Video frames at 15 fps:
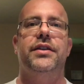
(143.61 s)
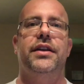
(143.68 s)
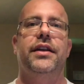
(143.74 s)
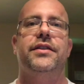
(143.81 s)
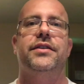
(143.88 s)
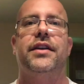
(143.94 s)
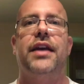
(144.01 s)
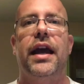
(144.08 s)
and
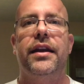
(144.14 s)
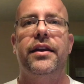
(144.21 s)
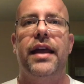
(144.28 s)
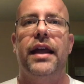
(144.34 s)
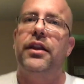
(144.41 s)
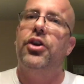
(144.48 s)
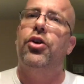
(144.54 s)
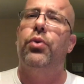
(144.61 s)
it's kind of
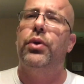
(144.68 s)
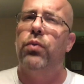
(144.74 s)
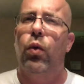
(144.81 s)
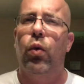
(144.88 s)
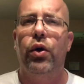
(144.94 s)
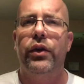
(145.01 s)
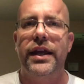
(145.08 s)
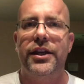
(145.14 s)
that little
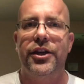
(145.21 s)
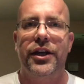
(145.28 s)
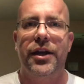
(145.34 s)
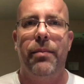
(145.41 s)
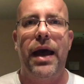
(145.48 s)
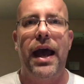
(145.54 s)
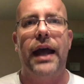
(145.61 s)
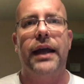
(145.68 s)
reward that you
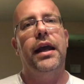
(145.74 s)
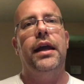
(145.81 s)
get back.